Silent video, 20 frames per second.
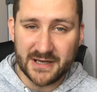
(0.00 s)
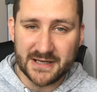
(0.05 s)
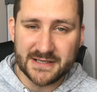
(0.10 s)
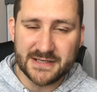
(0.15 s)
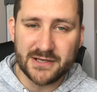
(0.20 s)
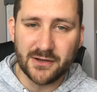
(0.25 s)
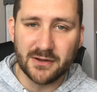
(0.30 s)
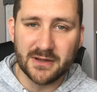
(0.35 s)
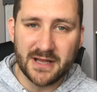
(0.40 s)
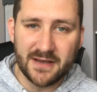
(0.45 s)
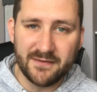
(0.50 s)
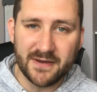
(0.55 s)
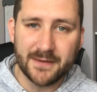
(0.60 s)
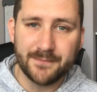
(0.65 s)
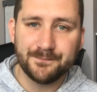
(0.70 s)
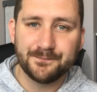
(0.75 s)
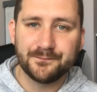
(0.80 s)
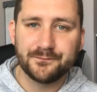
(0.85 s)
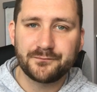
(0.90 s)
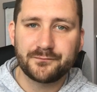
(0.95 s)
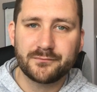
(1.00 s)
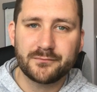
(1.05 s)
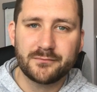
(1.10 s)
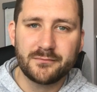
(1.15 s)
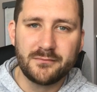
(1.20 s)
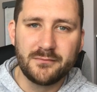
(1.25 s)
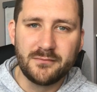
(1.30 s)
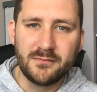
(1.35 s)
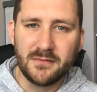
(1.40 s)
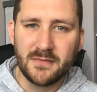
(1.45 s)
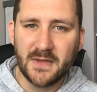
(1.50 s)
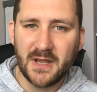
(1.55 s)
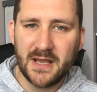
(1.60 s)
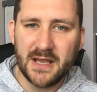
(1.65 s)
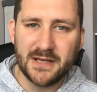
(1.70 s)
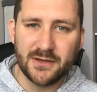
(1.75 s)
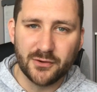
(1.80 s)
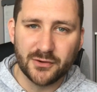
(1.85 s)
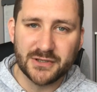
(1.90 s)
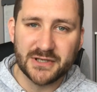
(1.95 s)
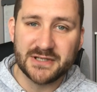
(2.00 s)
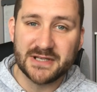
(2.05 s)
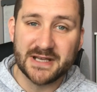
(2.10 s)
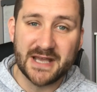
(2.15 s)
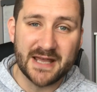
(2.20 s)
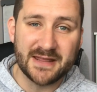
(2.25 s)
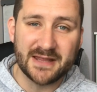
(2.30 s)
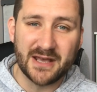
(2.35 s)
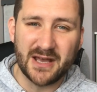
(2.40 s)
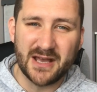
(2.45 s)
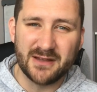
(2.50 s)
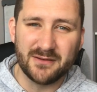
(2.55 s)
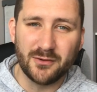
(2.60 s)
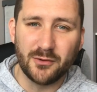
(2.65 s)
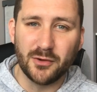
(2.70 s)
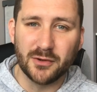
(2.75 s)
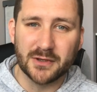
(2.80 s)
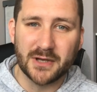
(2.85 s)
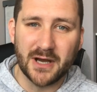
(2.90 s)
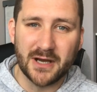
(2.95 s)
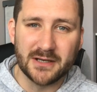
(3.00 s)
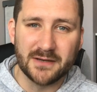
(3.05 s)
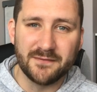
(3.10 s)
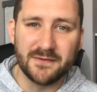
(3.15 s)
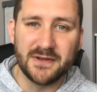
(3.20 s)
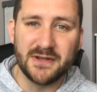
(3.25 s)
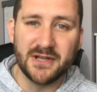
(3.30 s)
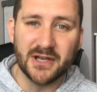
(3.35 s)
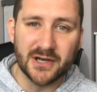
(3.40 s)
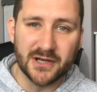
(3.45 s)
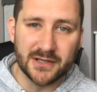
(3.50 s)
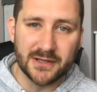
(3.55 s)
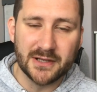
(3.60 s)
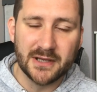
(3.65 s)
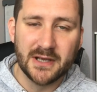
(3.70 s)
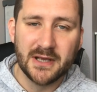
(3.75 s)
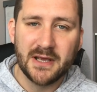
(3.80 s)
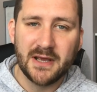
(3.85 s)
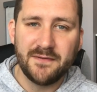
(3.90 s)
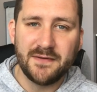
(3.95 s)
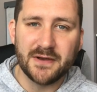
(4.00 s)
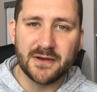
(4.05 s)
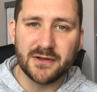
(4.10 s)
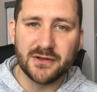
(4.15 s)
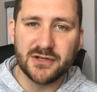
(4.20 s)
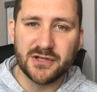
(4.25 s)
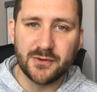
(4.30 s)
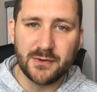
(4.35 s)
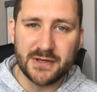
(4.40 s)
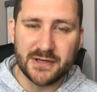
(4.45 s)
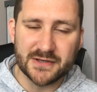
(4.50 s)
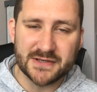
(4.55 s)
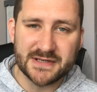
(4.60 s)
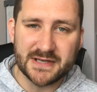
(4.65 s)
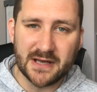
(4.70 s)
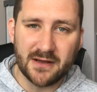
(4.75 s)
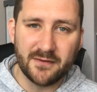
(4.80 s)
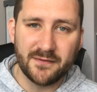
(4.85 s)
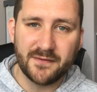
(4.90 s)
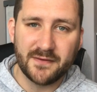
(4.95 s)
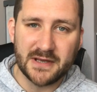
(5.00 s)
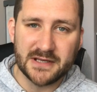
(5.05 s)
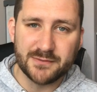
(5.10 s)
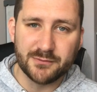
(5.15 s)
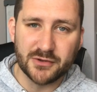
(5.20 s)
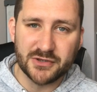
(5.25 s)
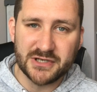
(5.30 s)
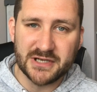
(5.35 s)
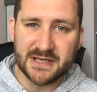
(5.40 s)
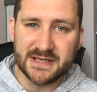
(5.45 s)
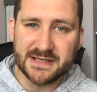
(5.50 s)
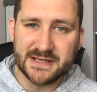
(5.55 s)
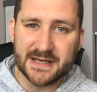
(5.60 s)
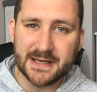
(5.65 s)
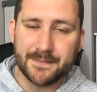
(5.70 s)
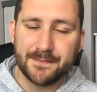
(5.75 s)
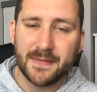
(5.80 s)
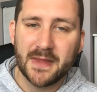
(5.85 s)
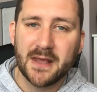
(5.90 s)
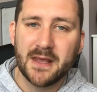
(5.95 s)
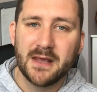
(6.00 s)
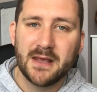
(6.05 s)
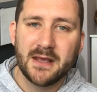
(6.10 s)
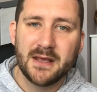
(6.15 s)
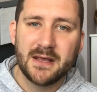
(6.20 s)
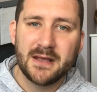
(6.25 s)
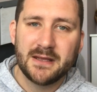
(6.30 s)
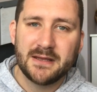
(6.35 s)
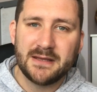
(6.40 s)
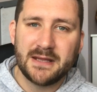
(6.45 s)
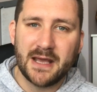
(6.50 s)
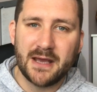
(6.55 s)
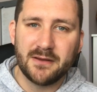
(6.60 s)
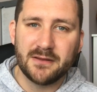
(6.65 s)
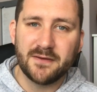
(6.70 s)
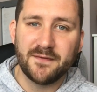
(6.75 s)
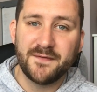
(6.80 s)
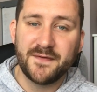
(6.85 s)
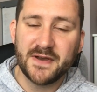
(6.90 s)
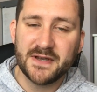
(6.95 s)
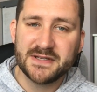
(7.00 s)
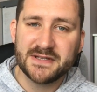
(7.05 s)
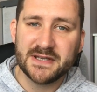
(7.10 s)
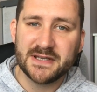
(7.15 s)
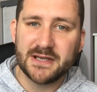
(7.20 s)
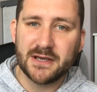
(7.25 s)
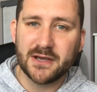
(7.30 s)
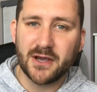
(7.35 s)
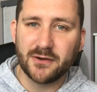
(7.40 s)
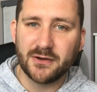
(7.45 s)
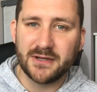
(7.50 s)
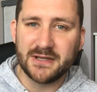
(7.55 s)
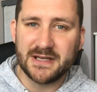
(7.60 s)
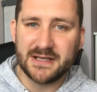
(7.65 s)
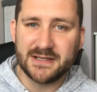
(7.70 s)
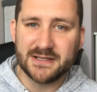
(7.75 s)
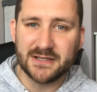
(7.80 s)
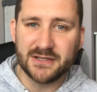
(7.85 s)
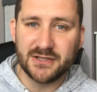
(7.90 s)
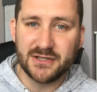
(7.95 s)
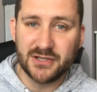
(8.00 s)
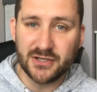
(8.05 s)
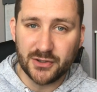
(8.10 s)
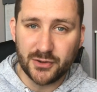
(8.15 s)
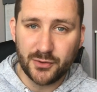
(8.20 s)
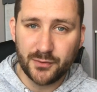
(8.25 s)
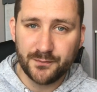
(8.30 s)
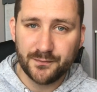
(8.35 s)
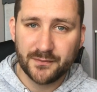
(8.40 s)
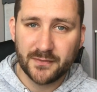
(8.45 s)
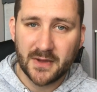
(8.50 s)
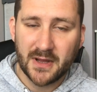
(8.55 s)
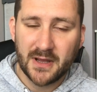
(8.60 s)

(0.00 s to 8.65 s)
it is you're living, in order to get that all kind of done. If you can do it yourself, it's much easier. Now, the first thing you're going to need to do,